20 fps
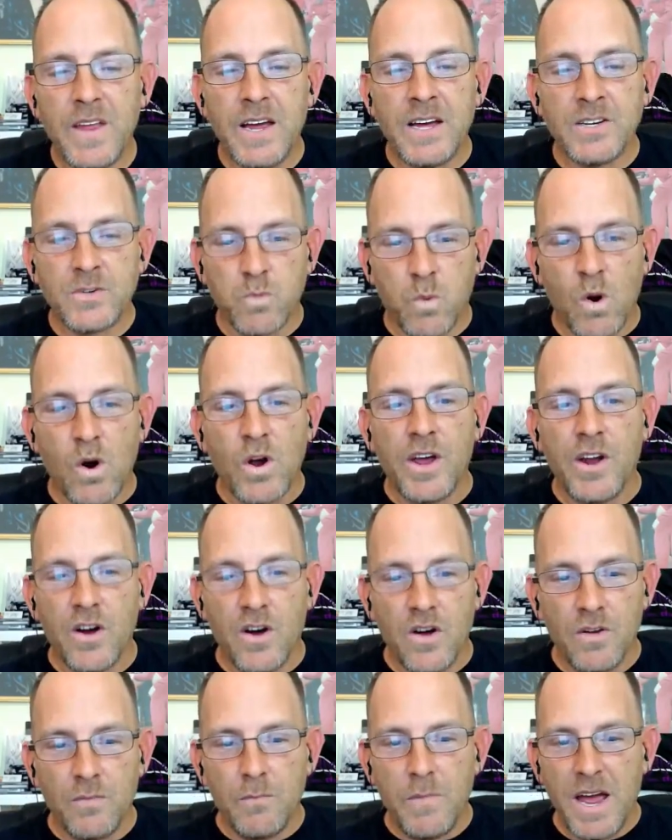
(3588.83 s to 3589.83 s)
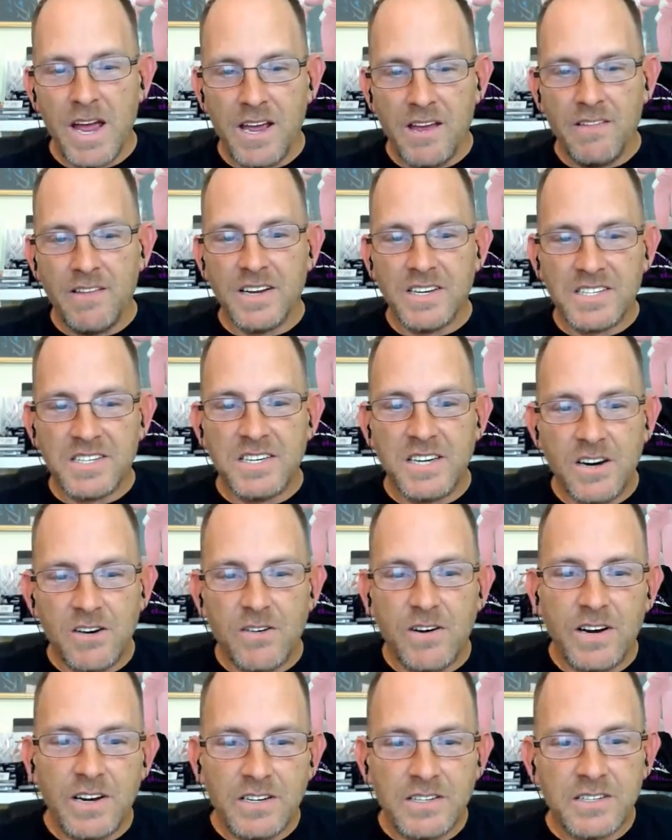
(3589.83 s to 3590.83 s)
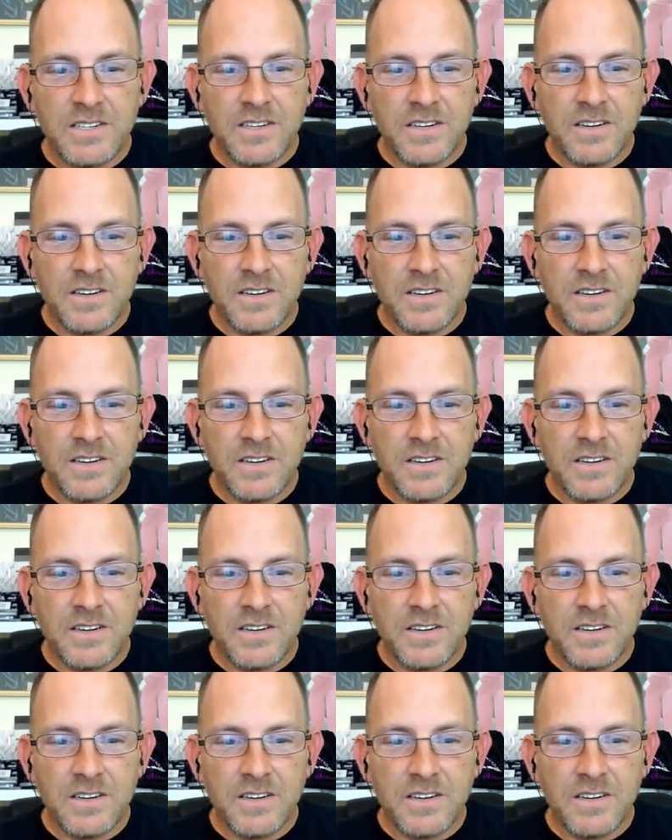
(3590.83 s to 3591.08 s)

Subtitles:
is working on making this series